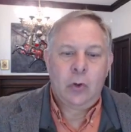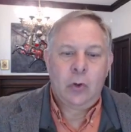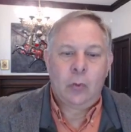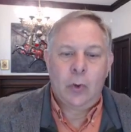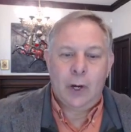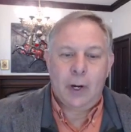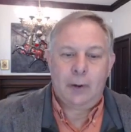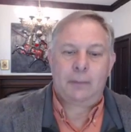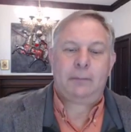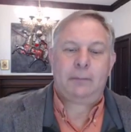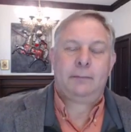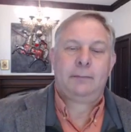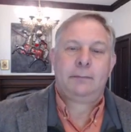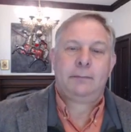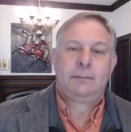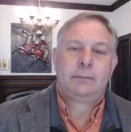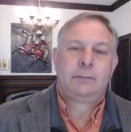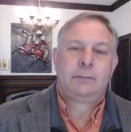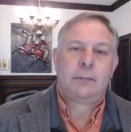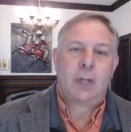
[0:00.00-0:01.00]
Well,
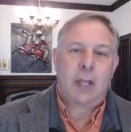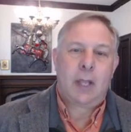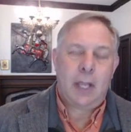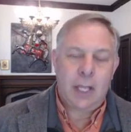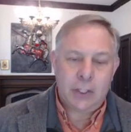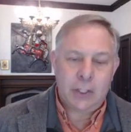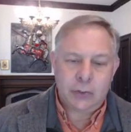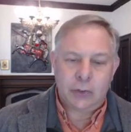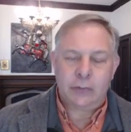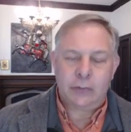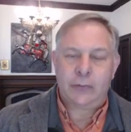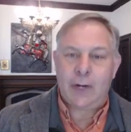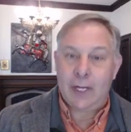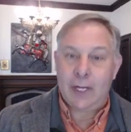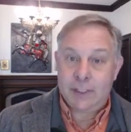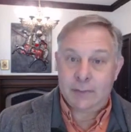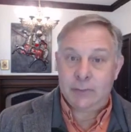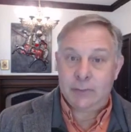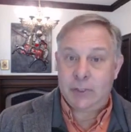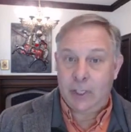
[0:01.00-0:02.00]
Andrew
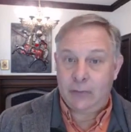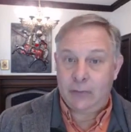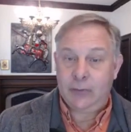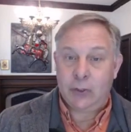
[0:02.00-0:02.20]
finds himself